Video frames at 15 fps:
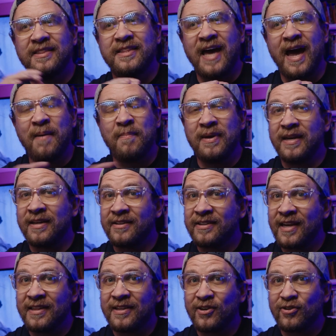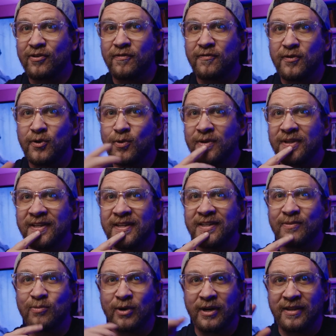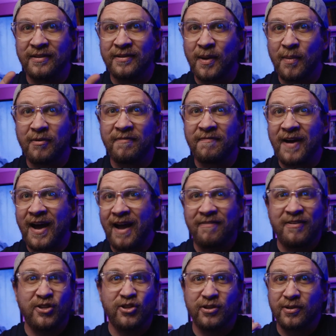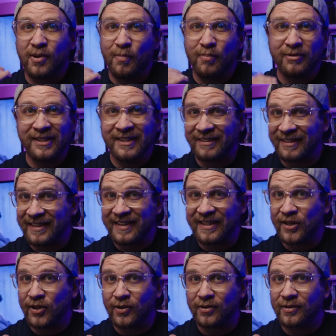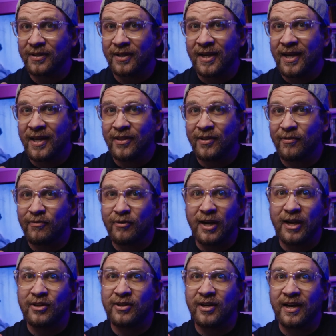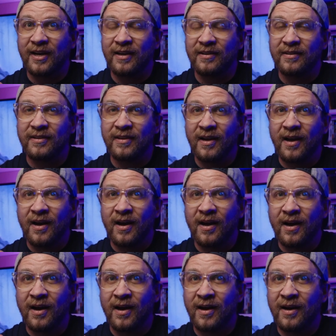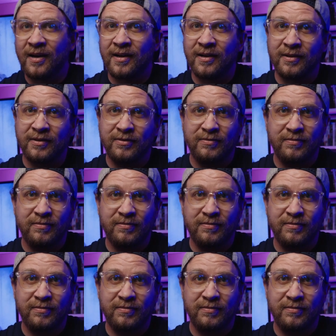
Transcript: that being said, there's a few of these where number 5 has just completely killed the franchise. Uh